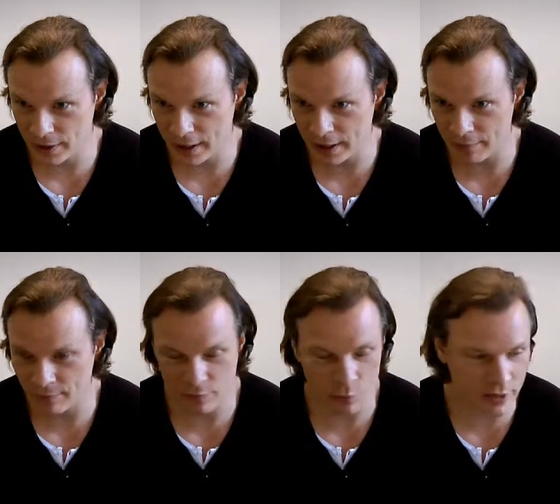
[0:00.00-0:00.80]

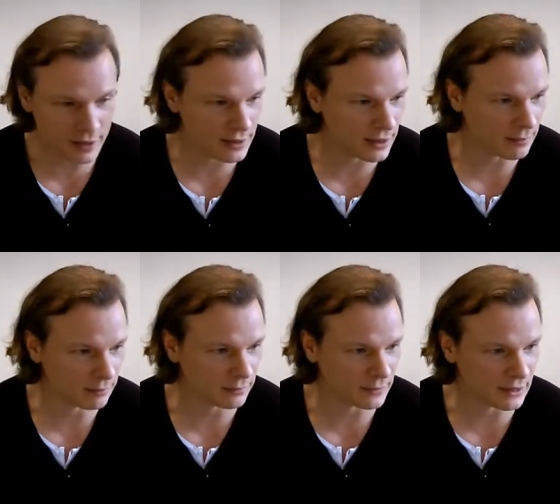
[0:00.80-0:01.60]
Um, one is
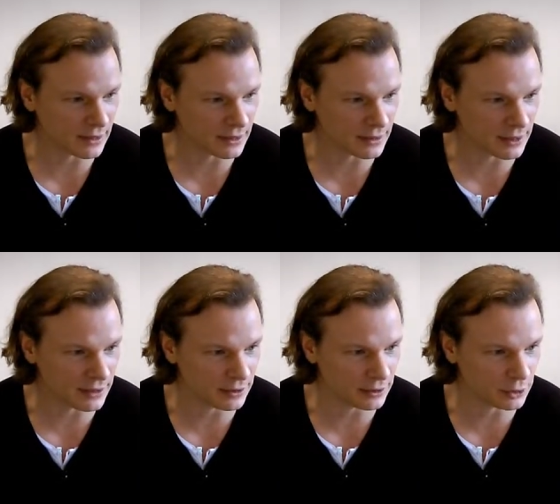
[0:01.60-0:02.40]
um,
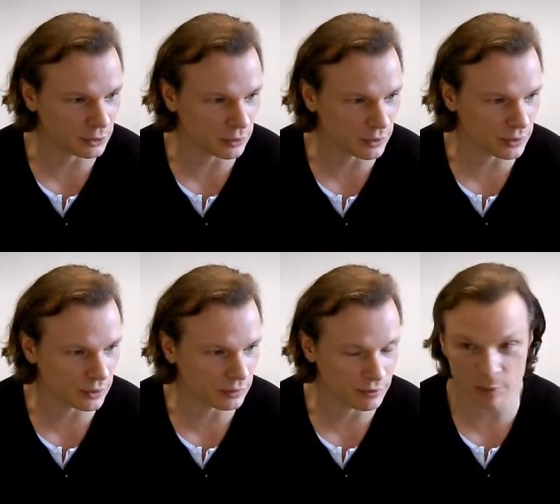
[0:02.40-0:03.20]

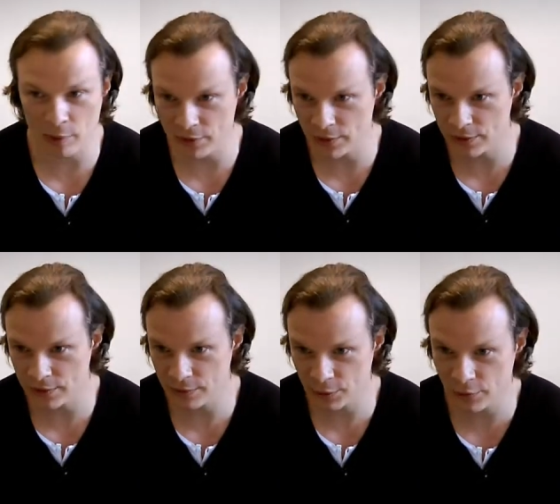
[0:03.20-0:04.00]
short
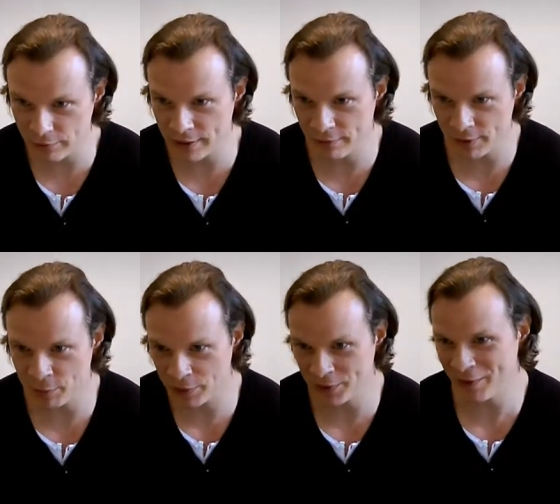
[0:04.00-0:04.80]
responses, short written
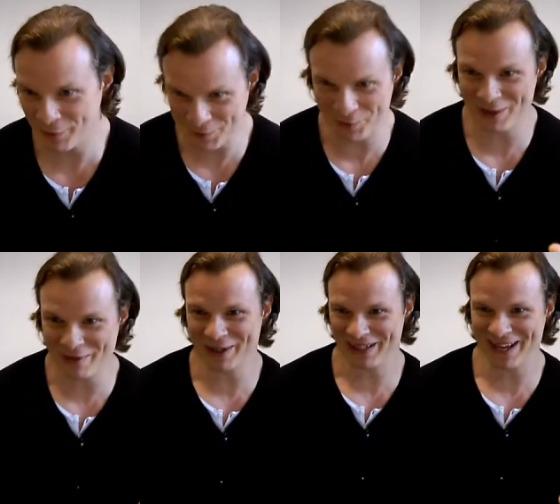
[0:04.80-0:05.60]
responses. Now, of course, we're
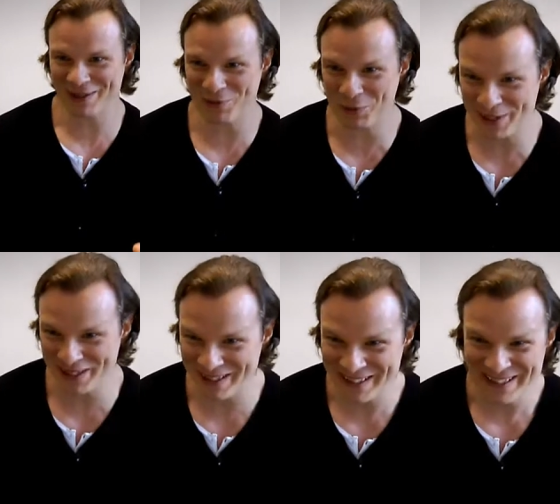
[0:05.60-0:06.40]
living in the age of
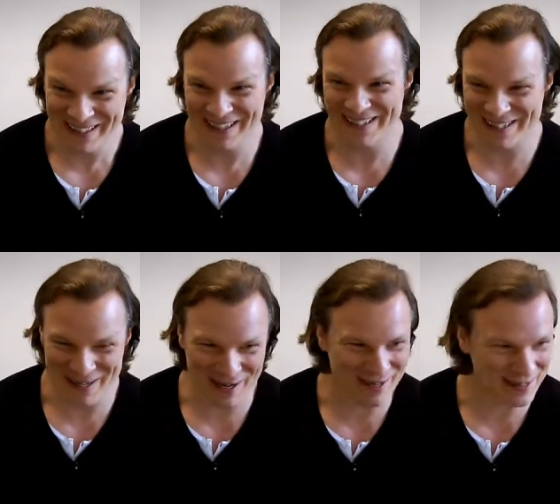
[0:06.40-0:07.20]
Twitter, and,
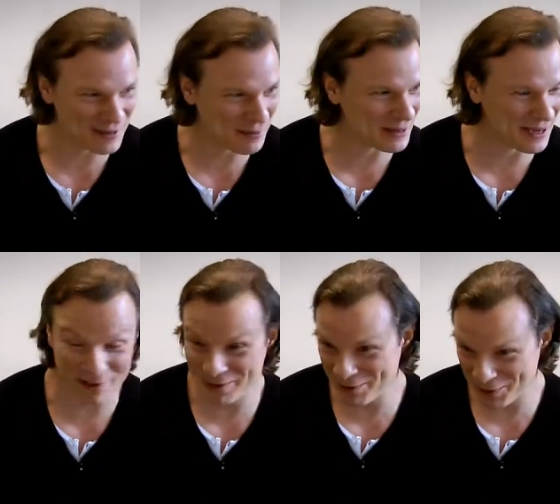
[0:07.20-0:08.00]
uh, and some, I
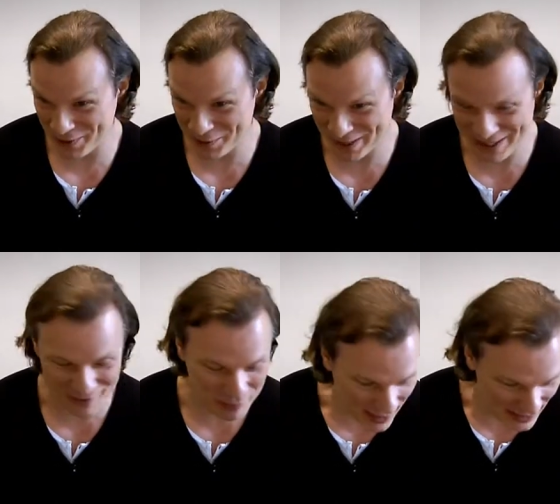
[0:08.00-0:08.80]
don't use Twitter
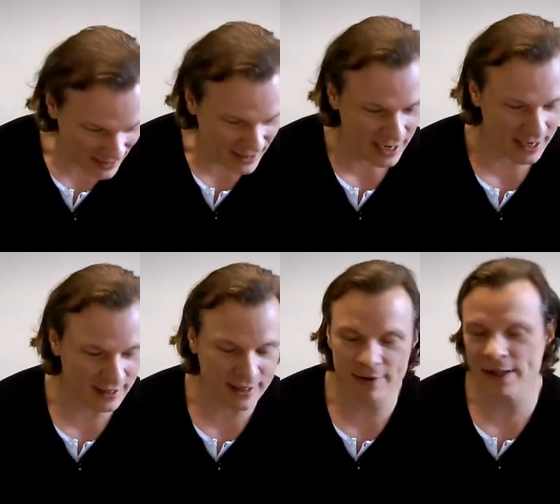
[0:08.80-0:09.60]
myself, but I
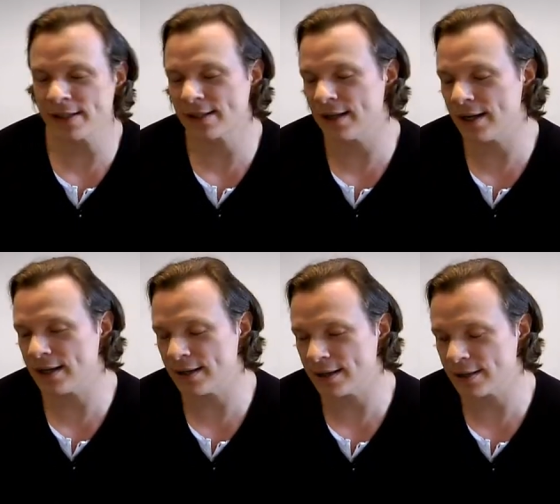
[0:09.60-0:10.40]
think there is
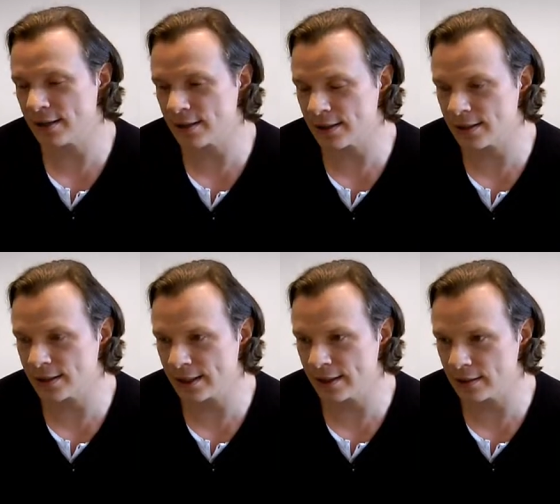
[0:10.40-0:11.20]
uh, a certain
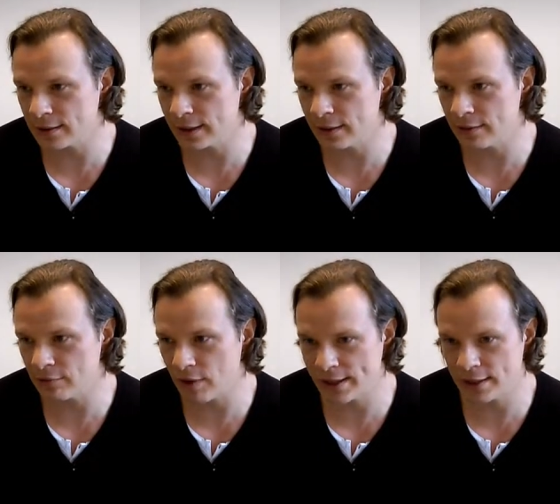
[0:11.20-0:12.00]
skill in
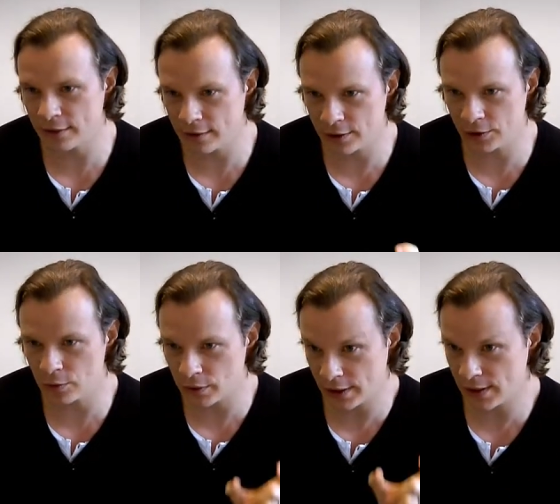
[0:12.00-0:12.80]
writing
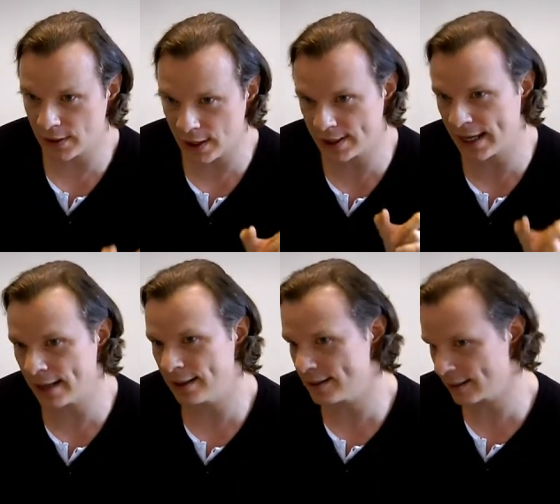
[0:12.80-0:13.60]
short, concise,
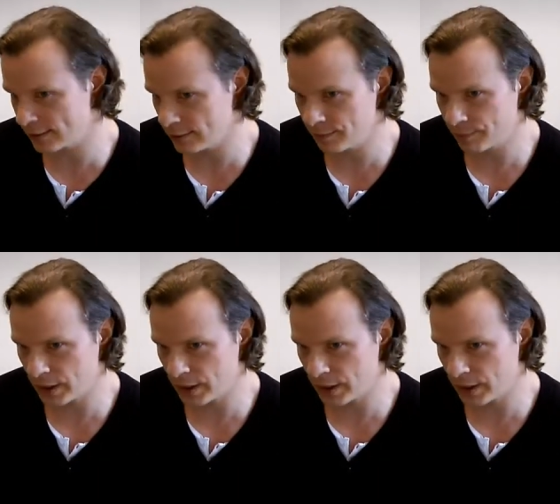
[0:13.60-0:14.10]
analytical